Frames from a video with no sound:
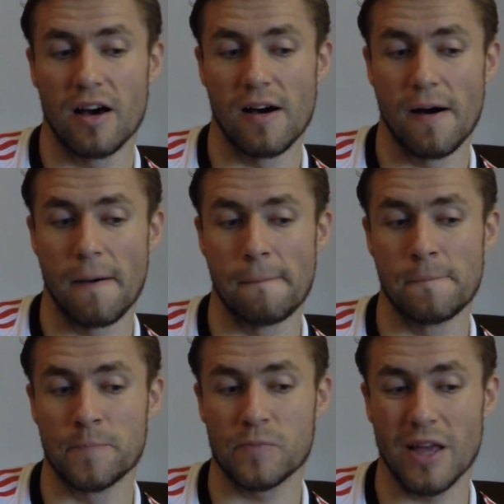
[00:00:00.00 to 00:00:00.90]

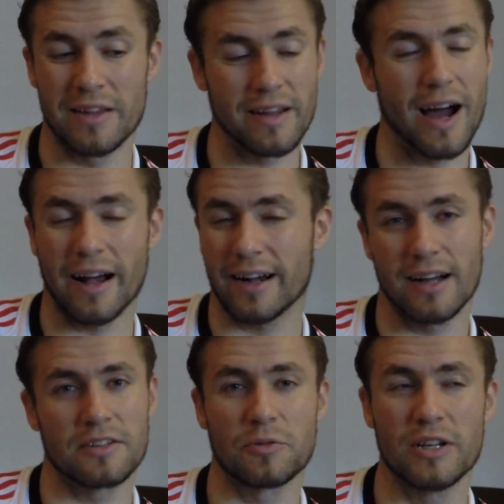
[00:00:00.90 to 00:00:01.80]
I
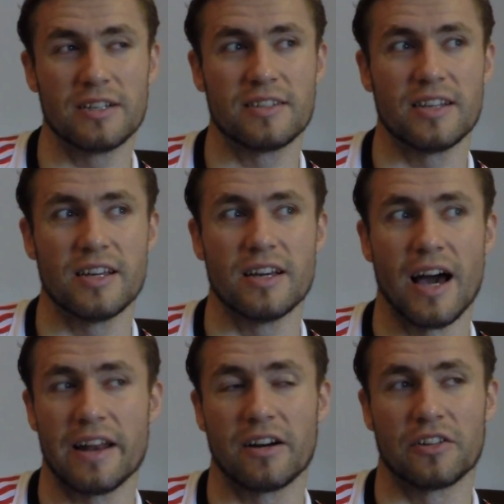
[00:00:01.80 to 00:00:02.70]
can't really see
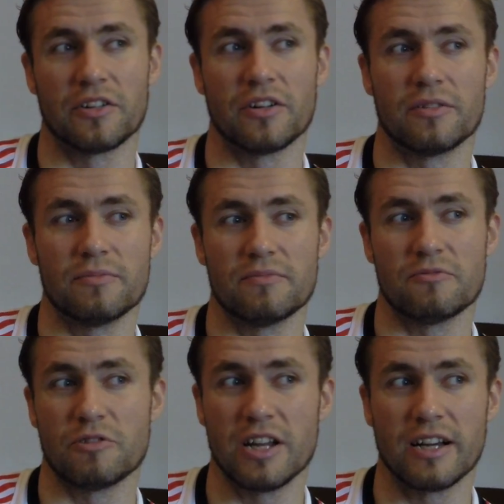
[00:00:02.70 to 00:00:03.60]
any other
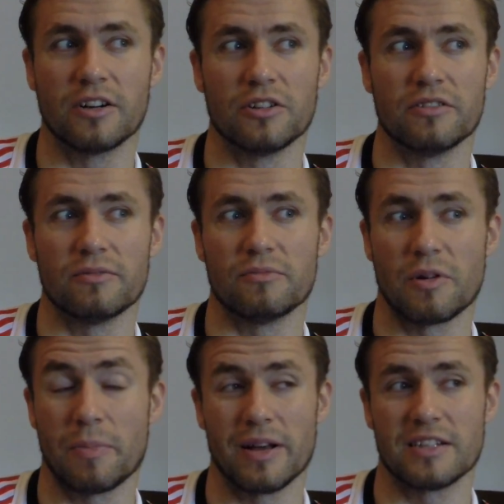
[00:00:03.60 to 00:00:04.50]
really good
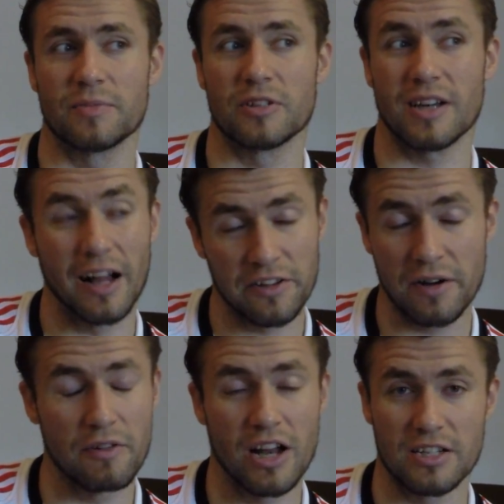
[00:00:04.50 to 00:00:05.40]
replacements.
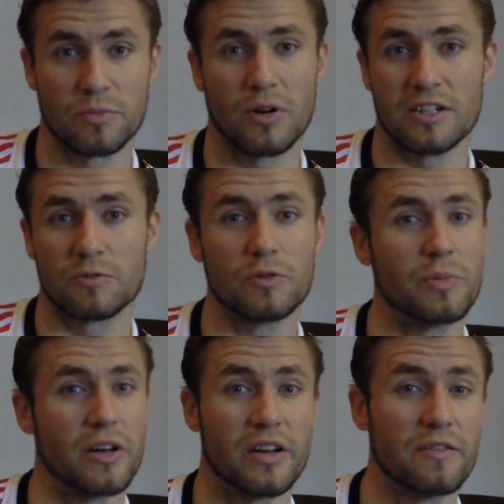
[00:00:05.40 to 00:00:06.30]
André Villas-Boas would
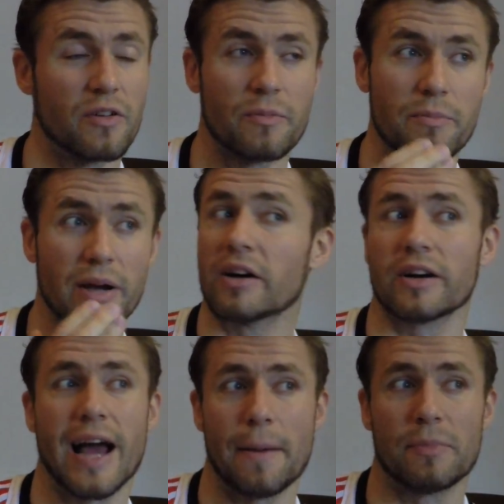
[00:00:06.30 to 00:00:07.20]
be an even bigger
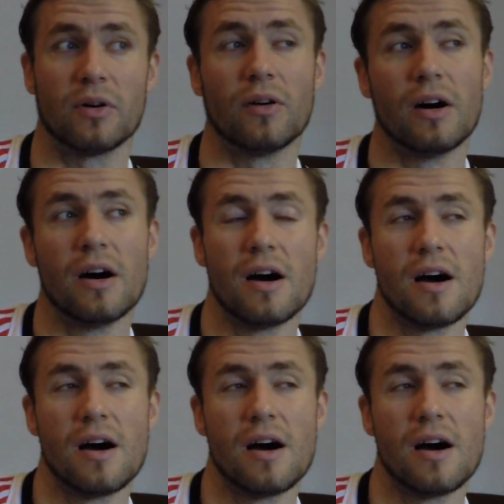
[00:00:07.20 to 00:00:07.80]
gamble.